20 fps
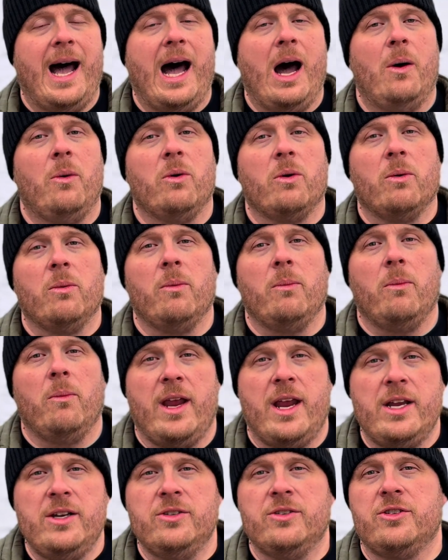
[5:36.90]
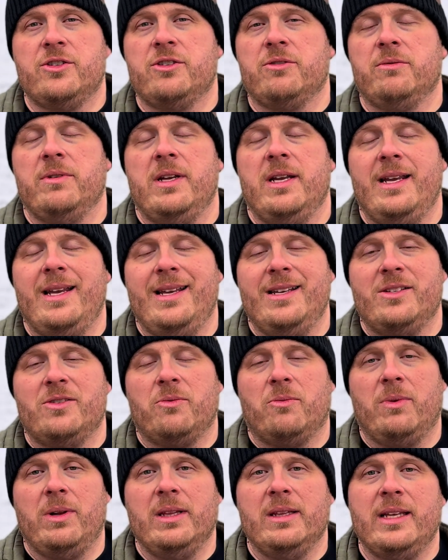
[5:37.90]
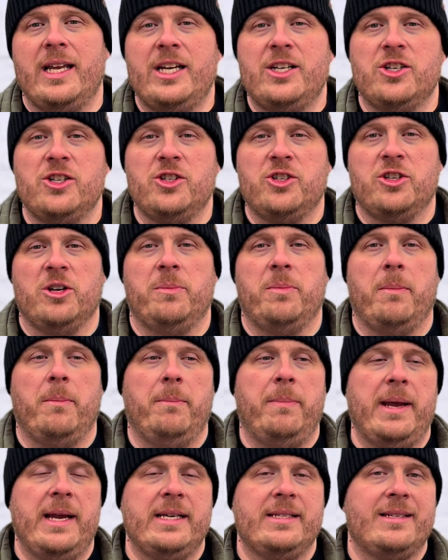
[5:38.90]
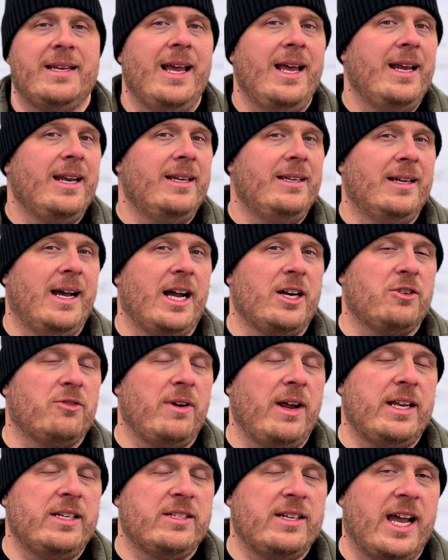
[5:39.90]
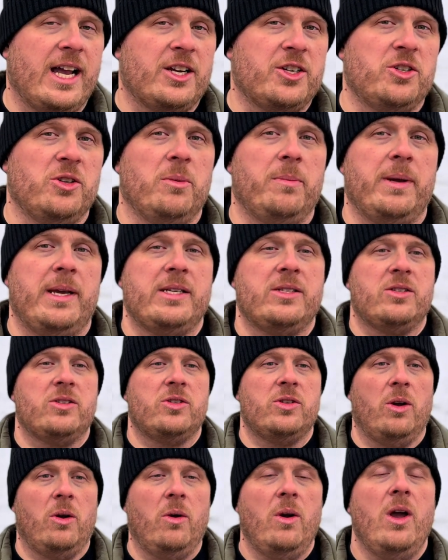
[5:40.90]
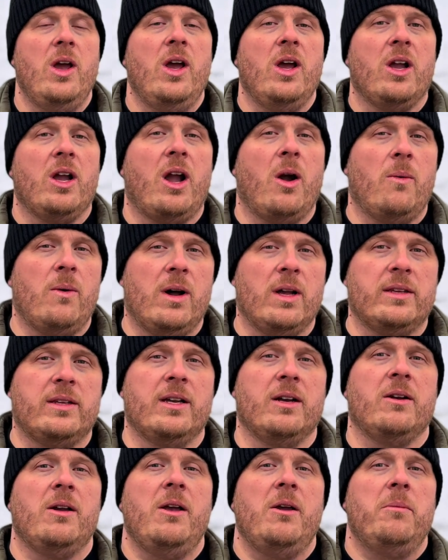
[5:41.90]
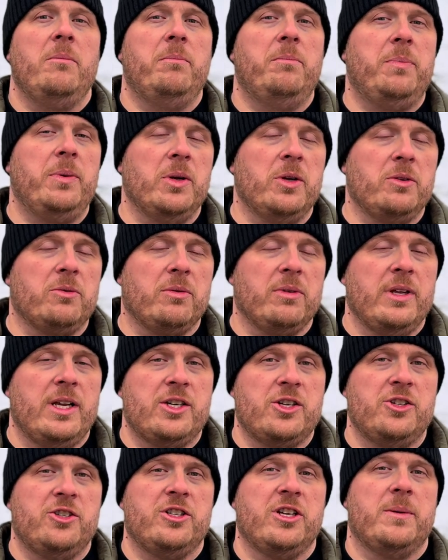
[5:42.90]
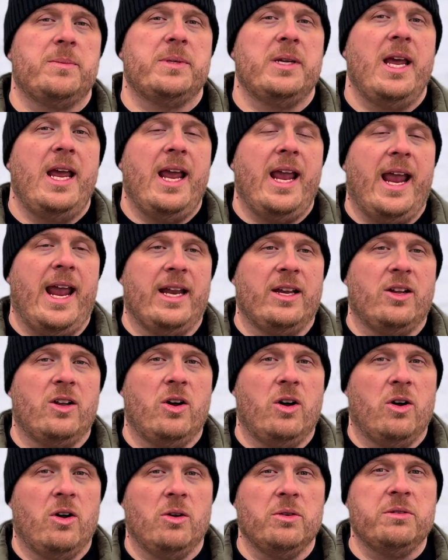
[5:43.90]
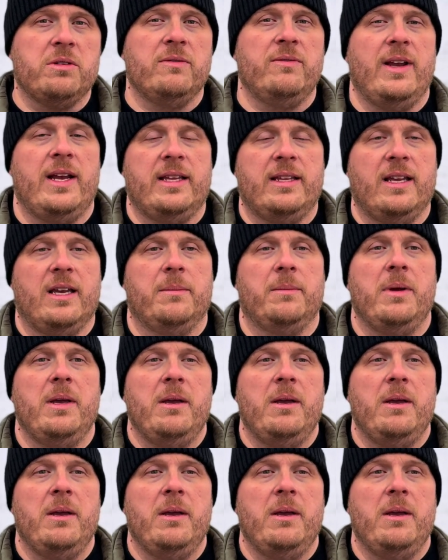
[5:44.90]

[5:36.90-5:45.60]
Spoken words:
Our industry is relationship based, not transactional based. So go out there, build relationships and cultivate them